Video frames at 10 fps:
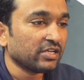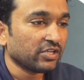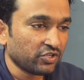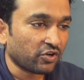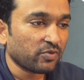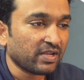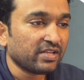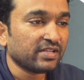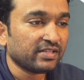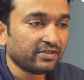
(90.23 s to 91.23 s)
document,
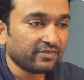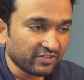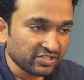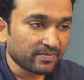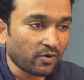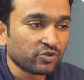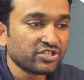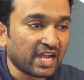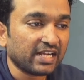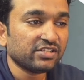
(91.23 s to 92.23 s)
which is about
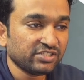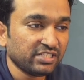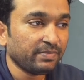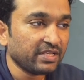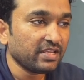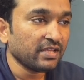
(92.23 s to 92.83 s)
ChatGPT,